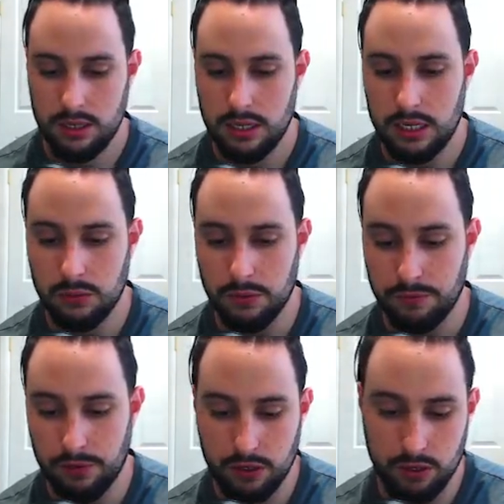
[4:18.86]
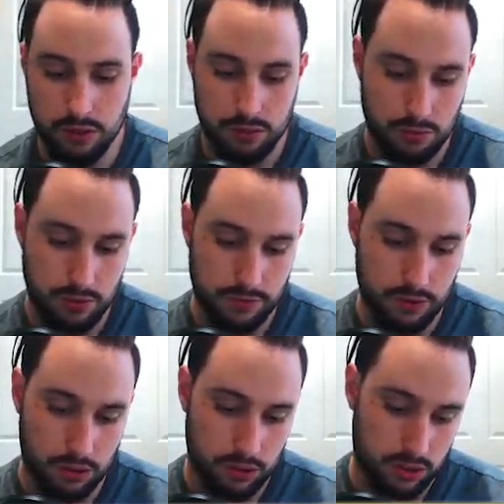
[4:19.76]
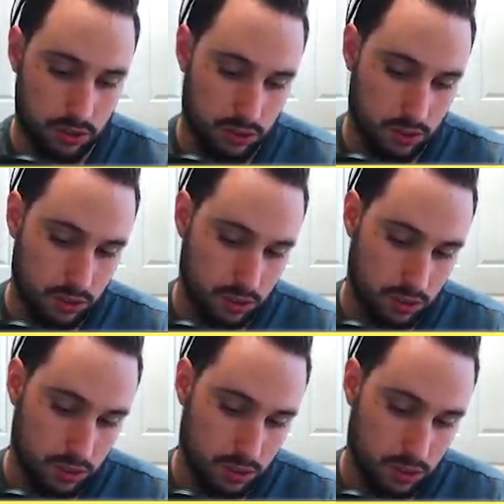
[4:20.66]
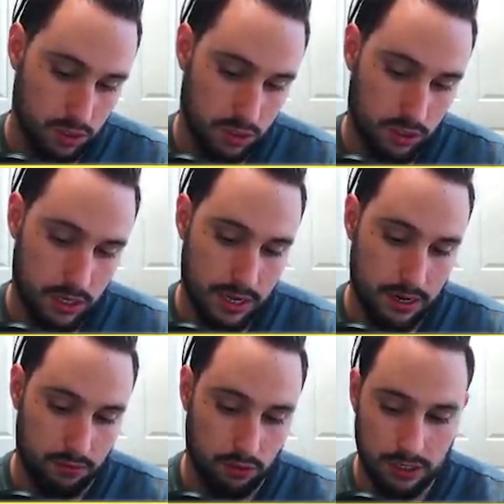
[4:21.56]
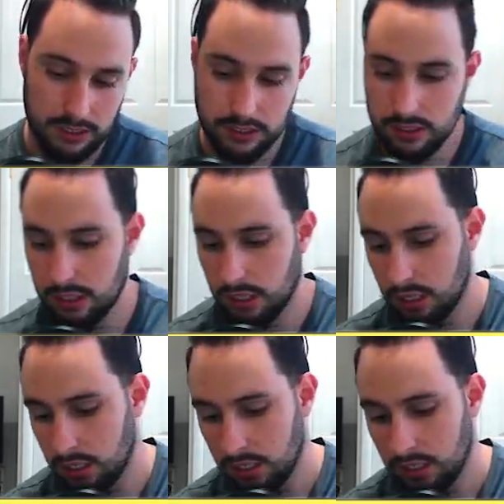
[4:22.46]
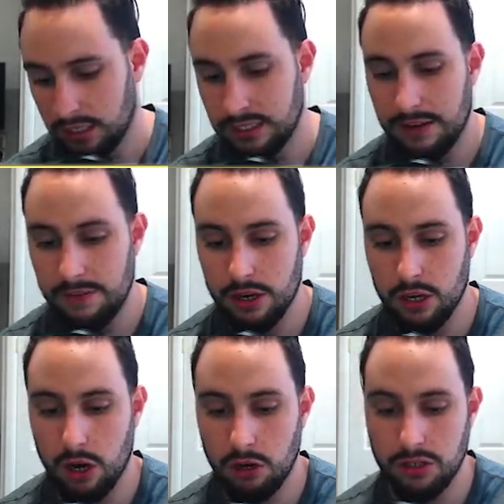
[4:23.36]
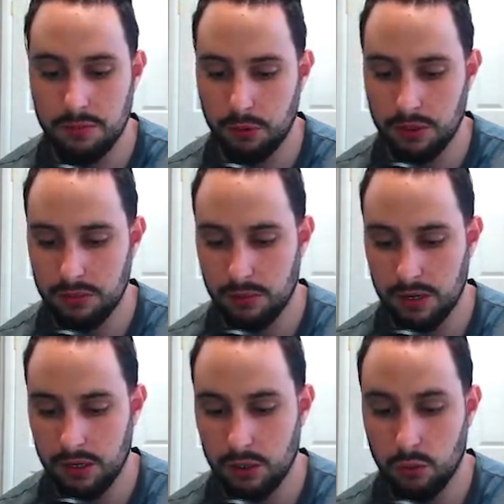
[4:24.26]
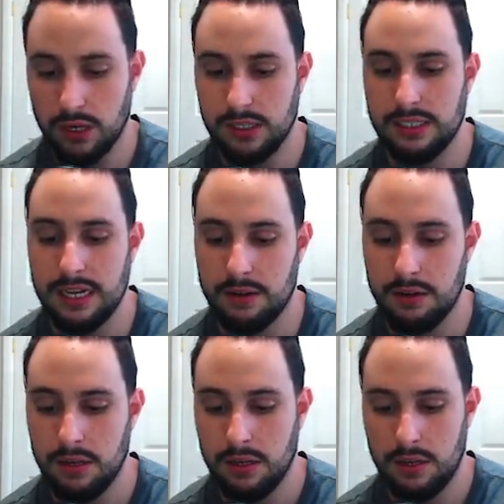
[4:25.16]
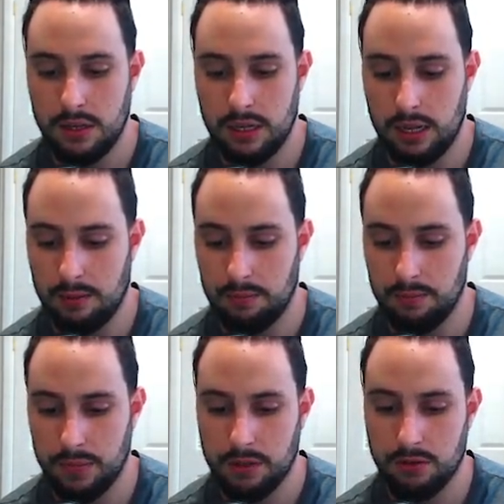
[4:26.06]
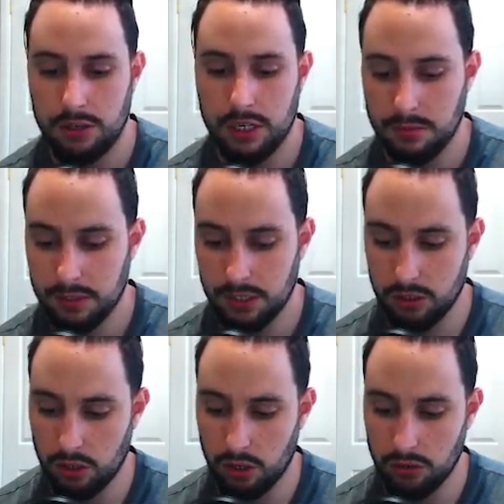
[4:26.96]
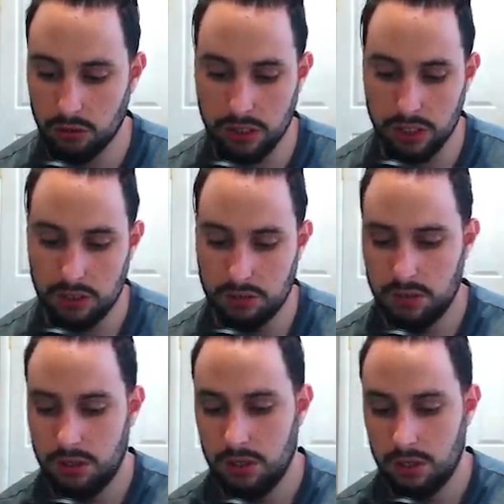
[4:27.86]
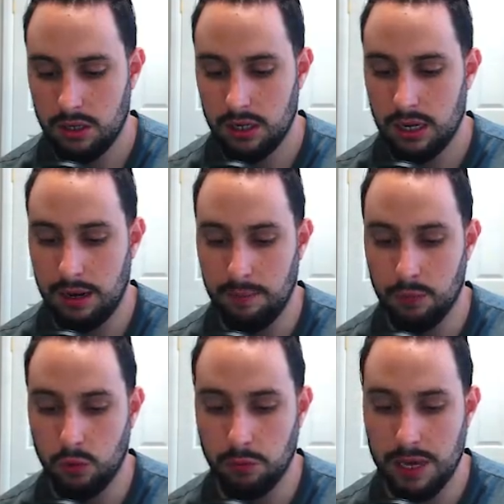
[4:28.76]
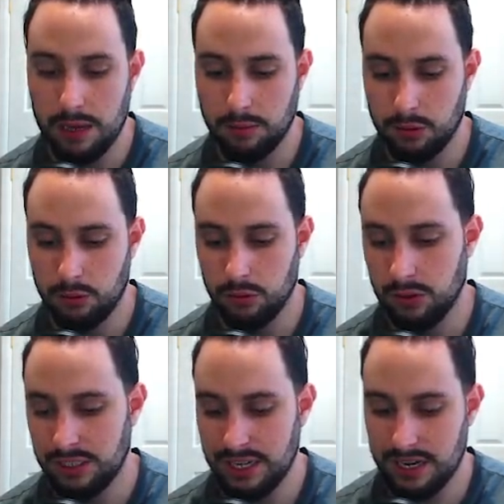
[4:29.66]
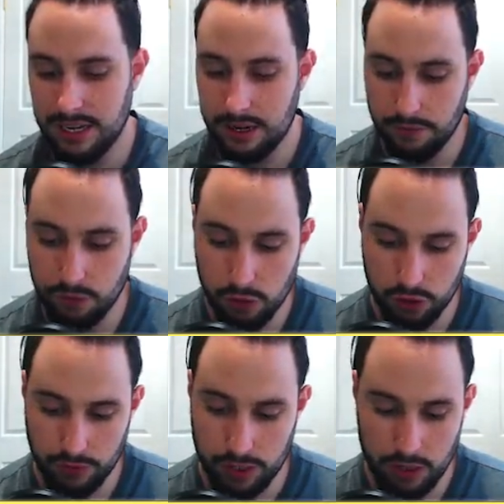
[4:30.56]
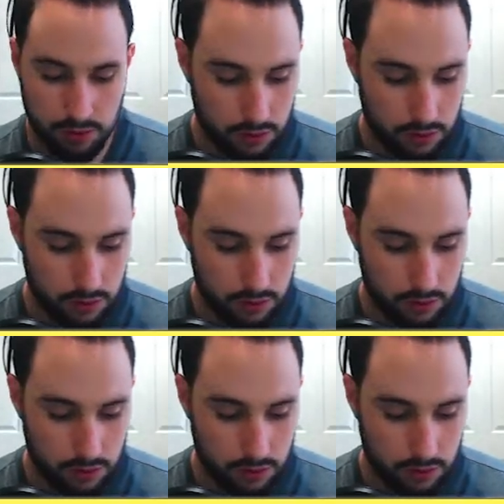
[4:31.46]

As we flick on through, we've got a Rising Star, Xavier Coates. Pulled this one twice now, um, three times in total. You guys um, will be able to see that in a future video.